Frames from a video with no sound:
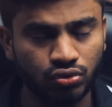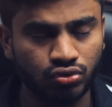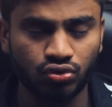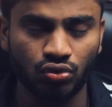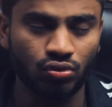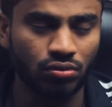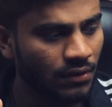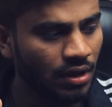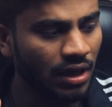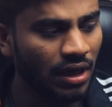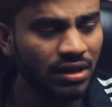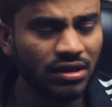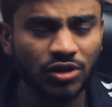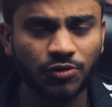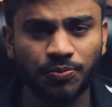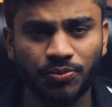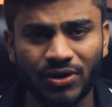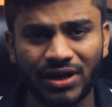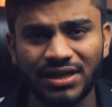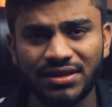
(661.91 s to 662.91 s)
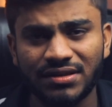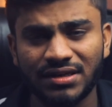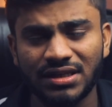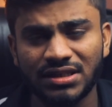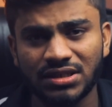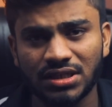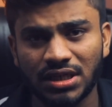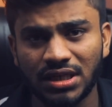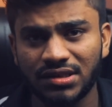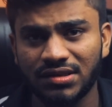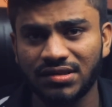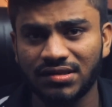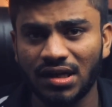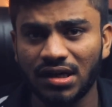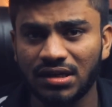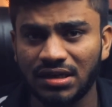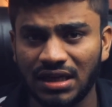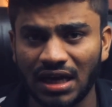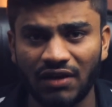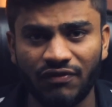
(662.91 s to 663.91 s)
So in this price range, it's a
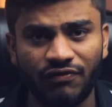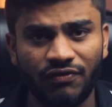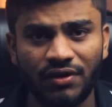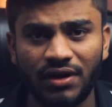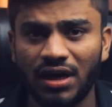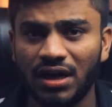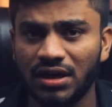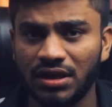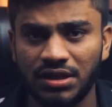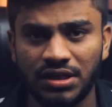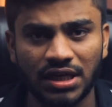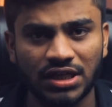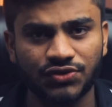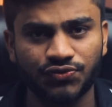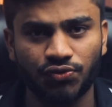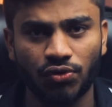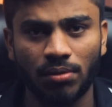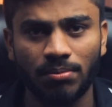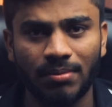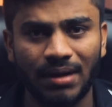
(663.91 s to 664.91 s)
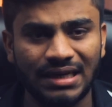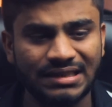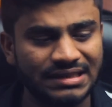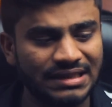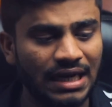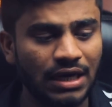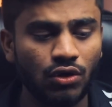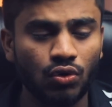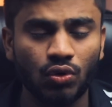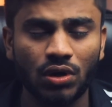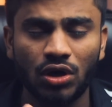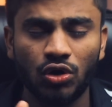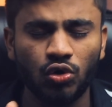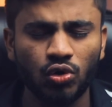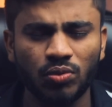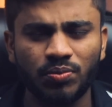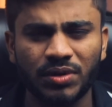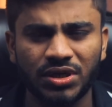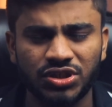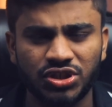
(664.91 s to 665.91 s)
definite yes from my side. You can
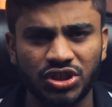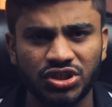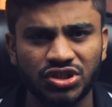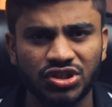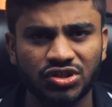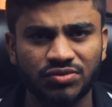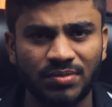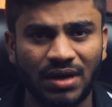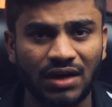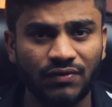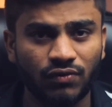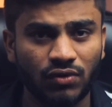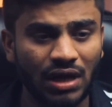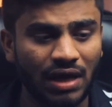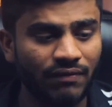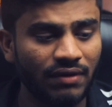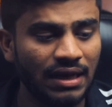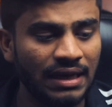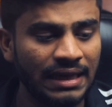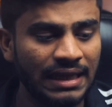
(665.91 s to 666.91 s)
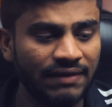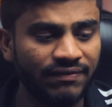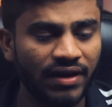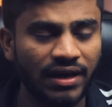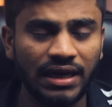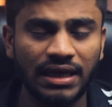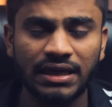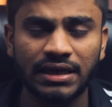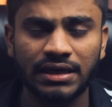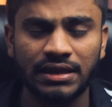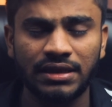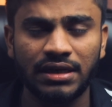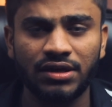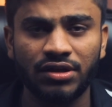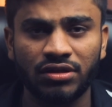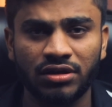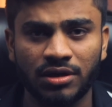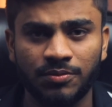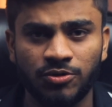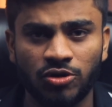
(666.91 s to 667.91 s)
do purchase this smartphone. I will leave a link in the
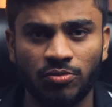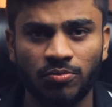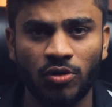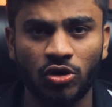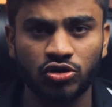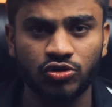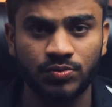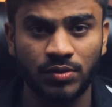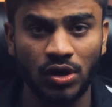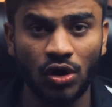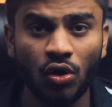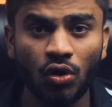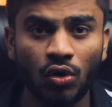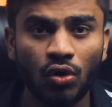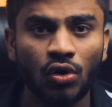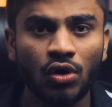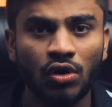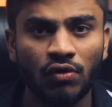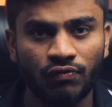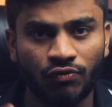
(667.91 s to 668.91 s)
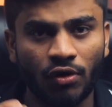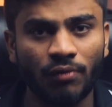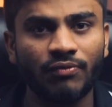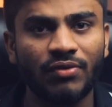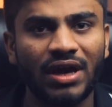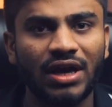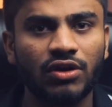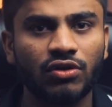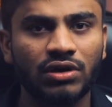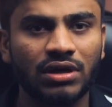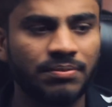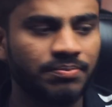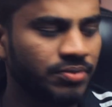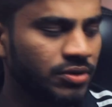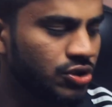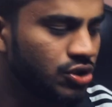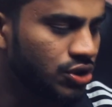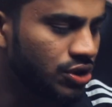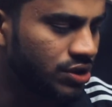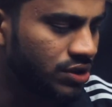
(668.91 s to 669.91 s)
description box below from where you can
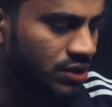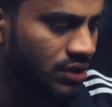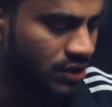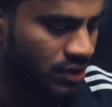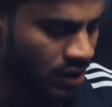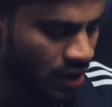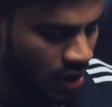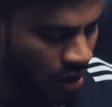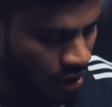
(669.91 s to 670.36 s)
purchase this.